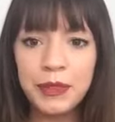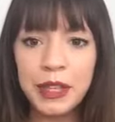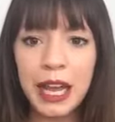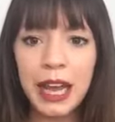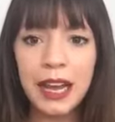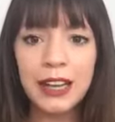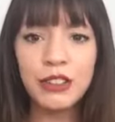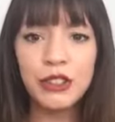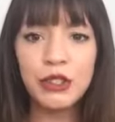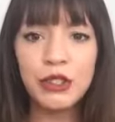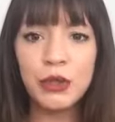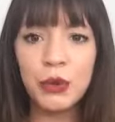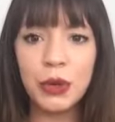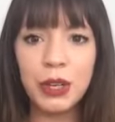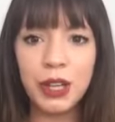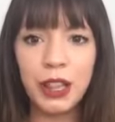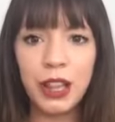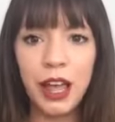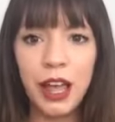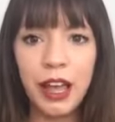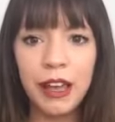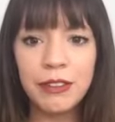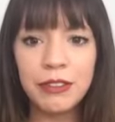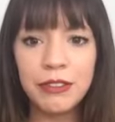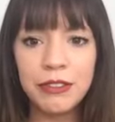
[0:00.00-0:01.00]
as your
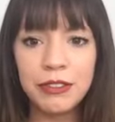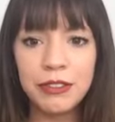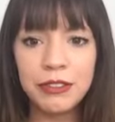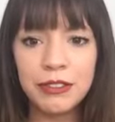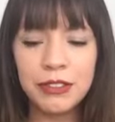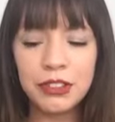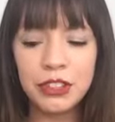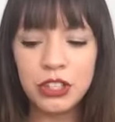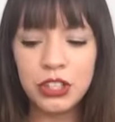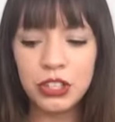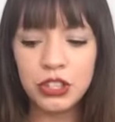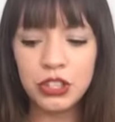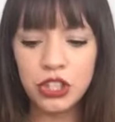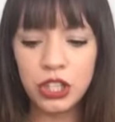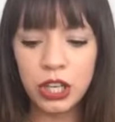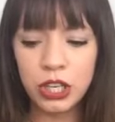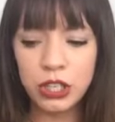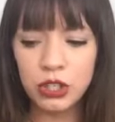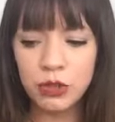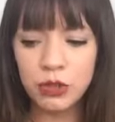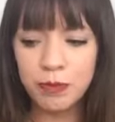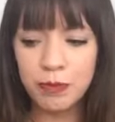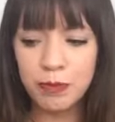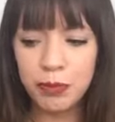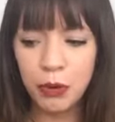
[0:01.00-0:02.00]
life to judge
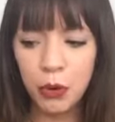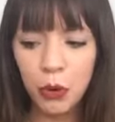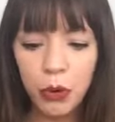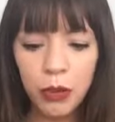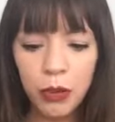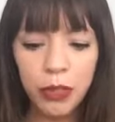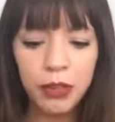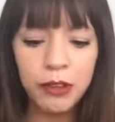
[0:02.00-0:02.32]
both